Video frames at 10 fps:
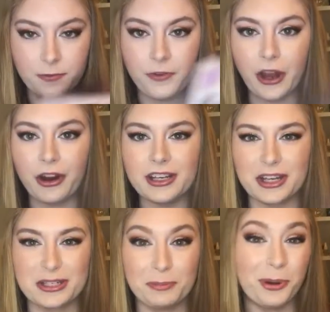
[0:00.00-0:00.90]
very
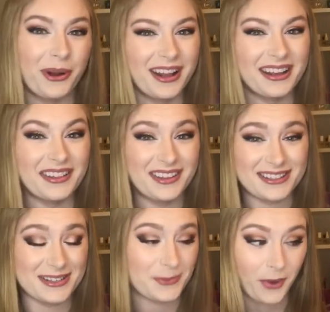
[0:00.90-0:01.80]
disappointed in
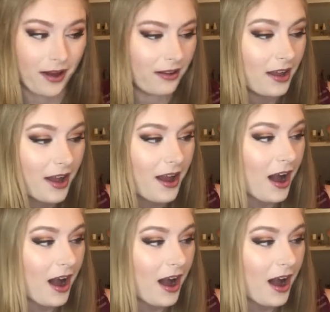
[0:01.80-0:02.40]
this as well.